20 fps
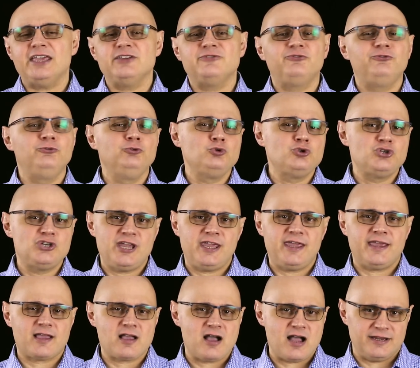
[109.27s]
a
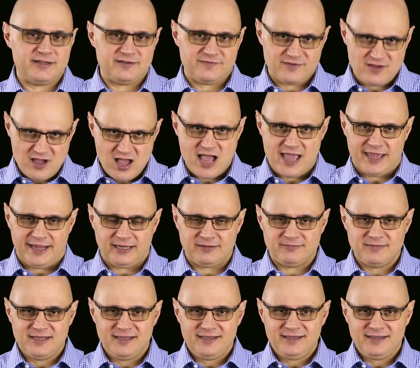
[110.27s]
fougere kind of guy.